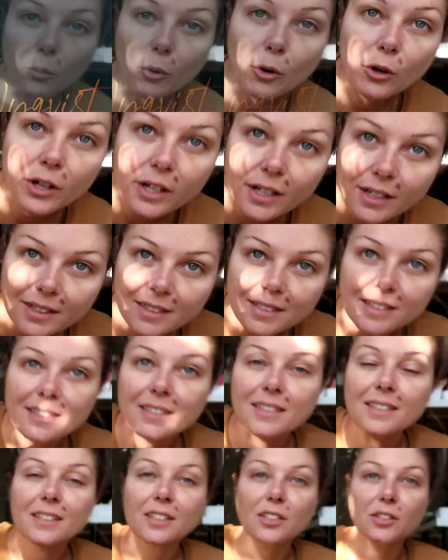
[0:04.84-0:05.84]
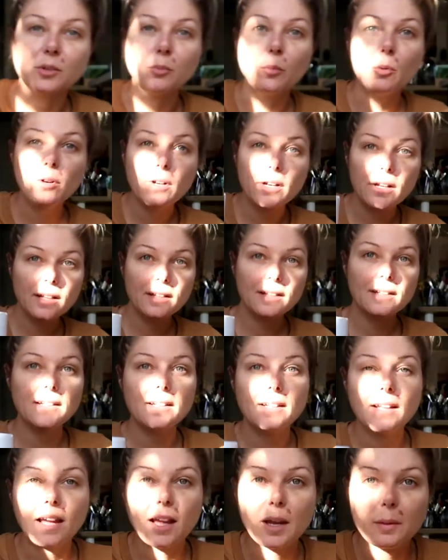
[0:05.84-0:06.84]
Morning, good morning,
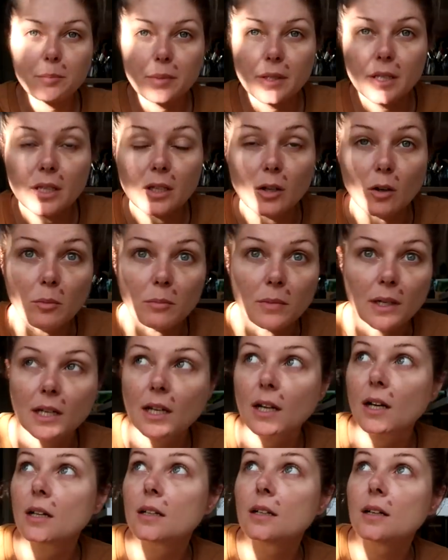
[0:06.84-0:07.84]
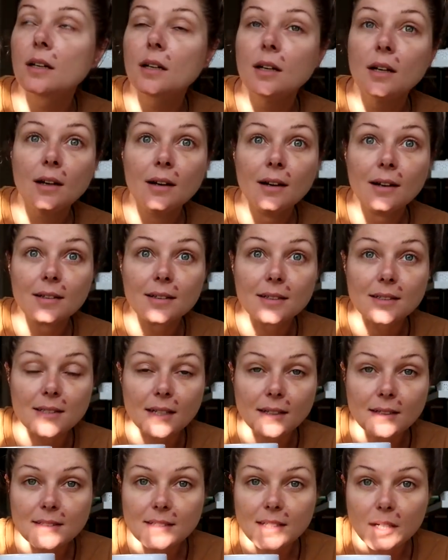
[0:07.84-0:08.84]
happy, oh my god, the
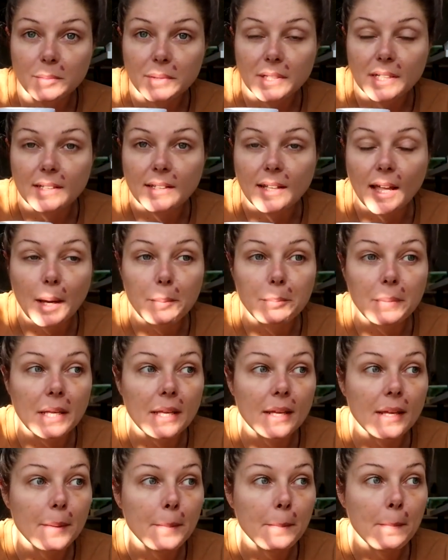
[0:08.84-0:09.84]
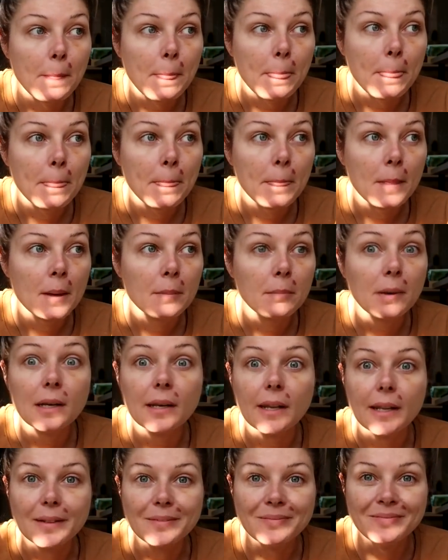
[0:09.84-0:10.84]
sun is coming in, happy
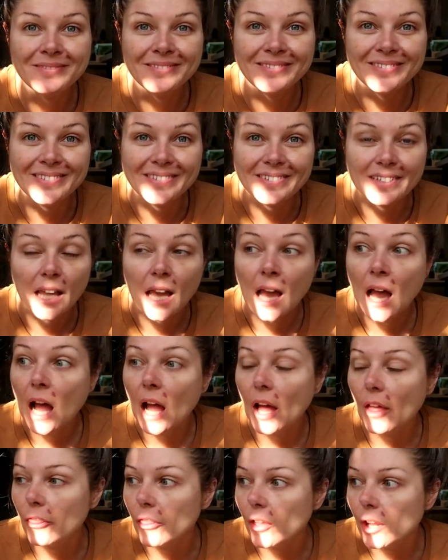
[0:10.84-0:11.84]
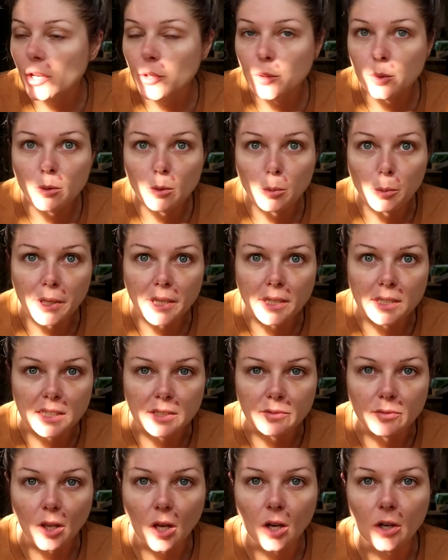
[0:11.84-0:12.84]
Monday. I thought I'd do a
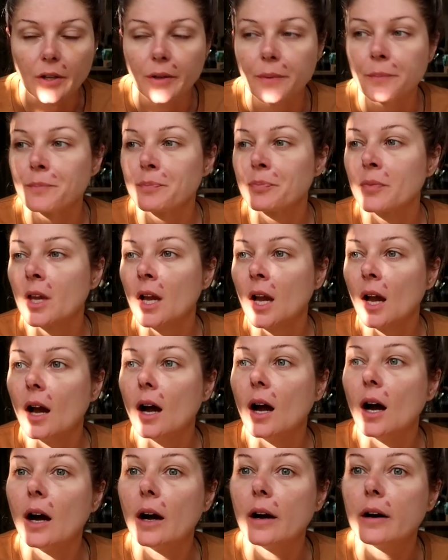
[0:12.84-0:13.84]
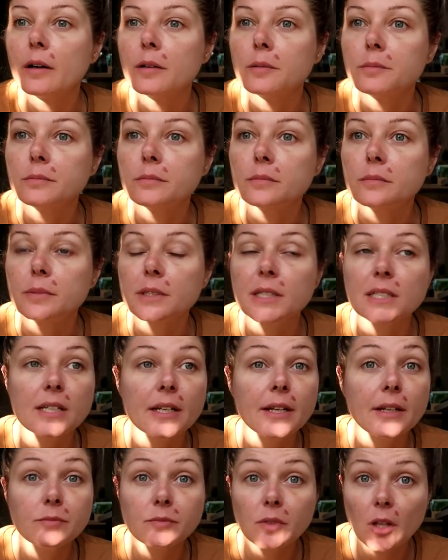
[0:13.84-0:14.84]
weekly vlog because I
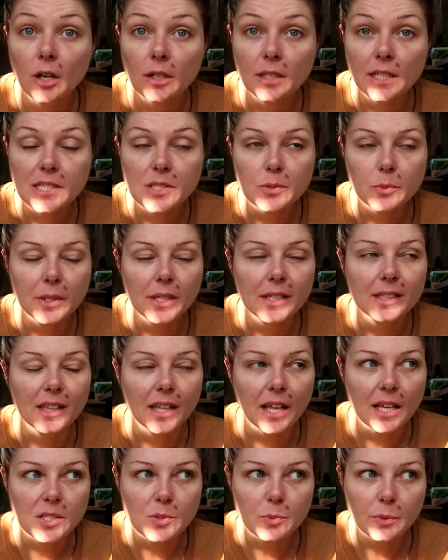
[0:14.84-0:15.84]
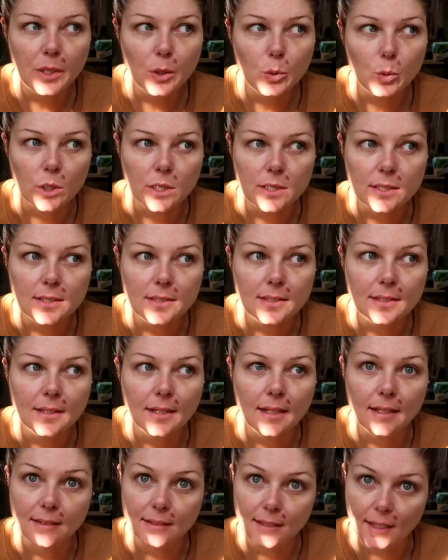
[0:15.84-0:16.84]
didn't vlog last week. Last week was
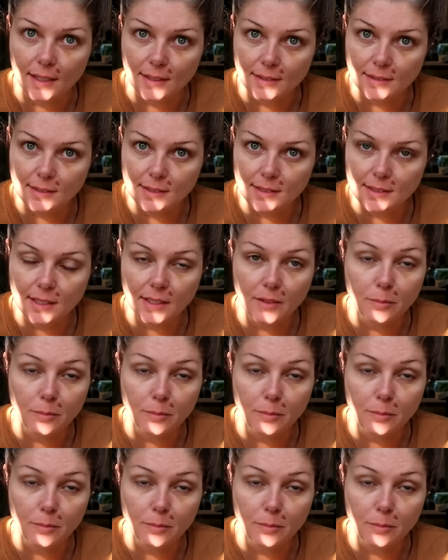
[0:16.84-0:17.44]
intense.